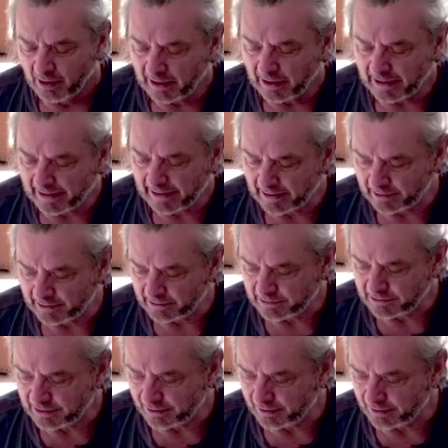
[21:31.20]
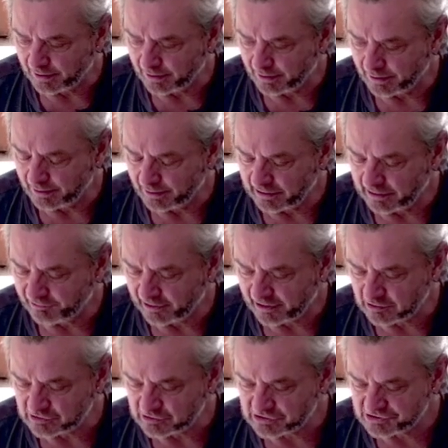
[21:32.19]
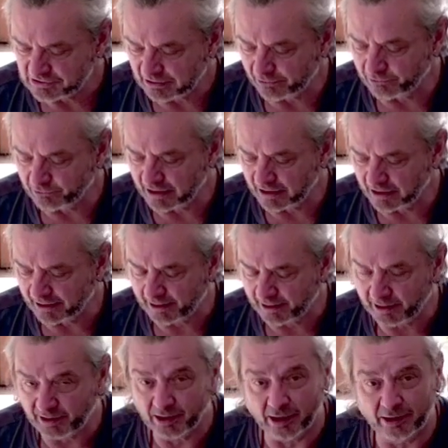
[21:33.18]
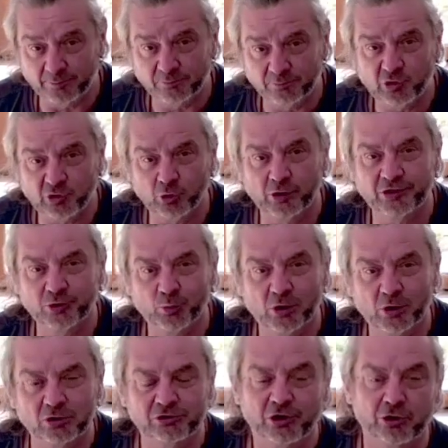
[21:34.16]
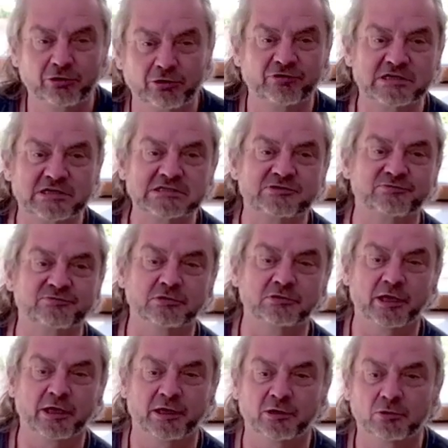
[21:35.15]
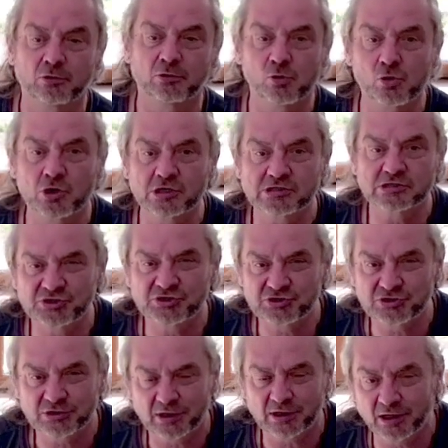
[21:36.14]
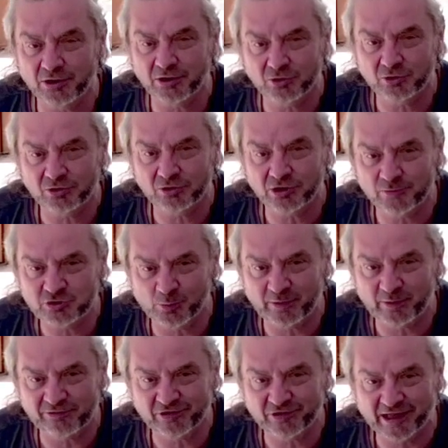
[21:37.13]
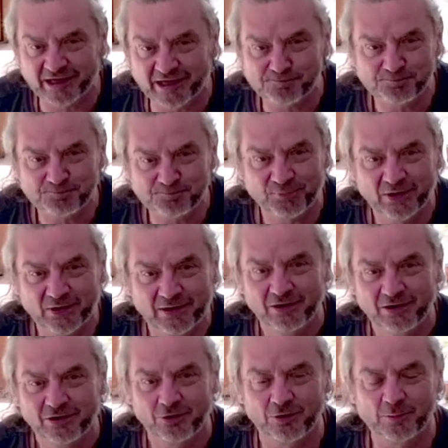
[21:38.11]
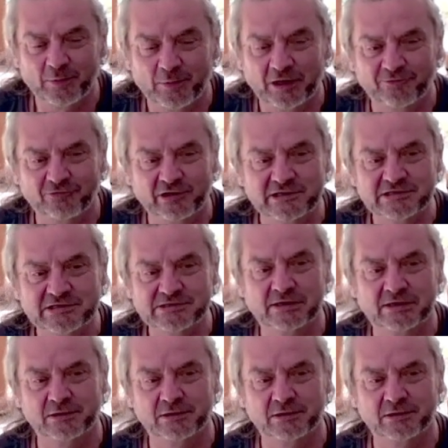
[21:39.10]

And anything else locally, I'm doing the World Yoga Festival in August, and you can come and join me for that. All right, my lovelies,